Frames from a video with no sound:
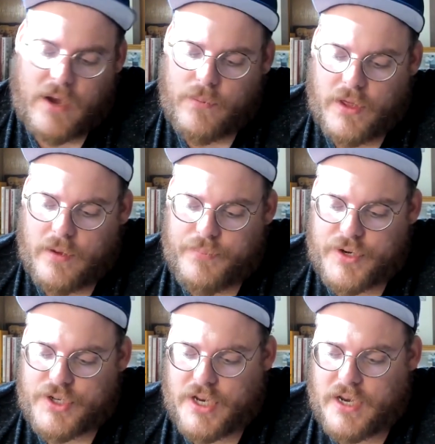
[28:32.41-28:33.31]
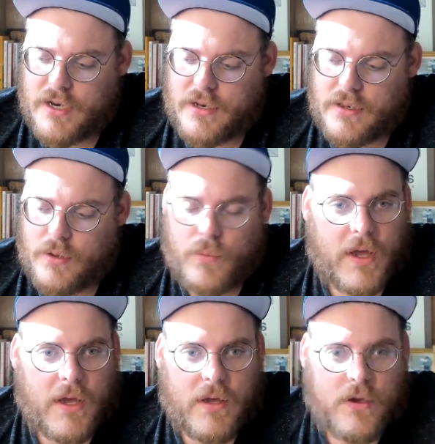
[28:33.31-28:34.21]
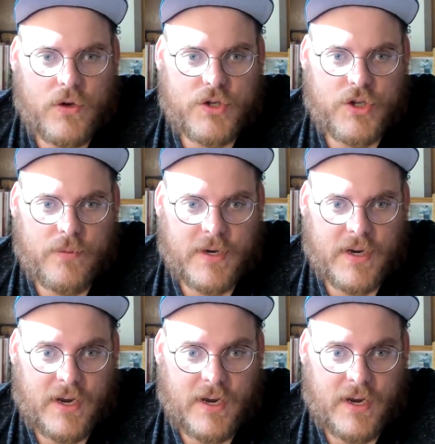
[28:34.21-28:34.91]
really appreciated the way your sermon